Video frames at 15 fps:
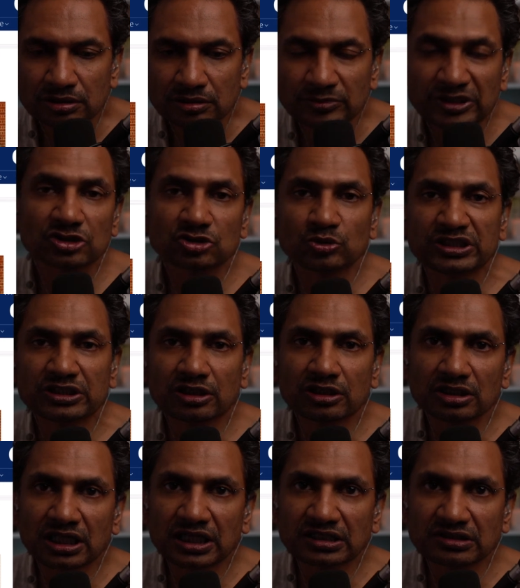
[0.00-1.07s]
Because we're not
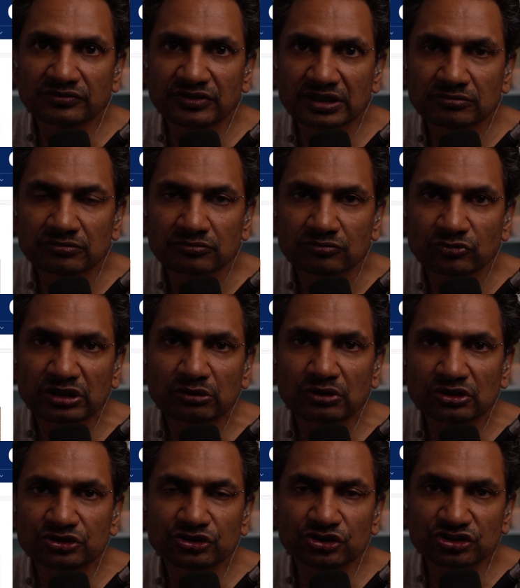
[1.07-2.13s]
like that. We
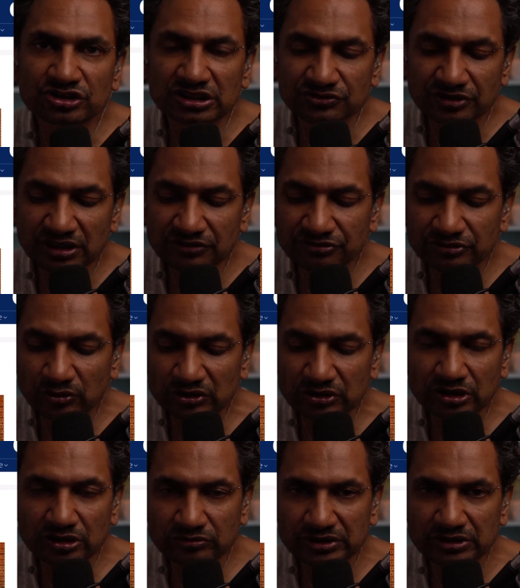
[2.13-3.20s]
want justice for everyone,
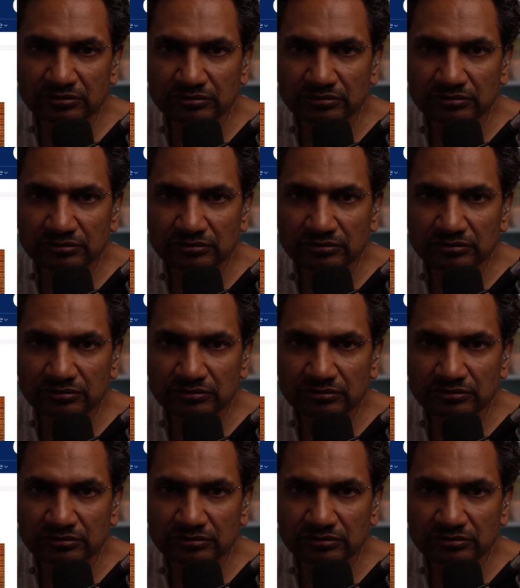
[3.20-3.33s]
don't we?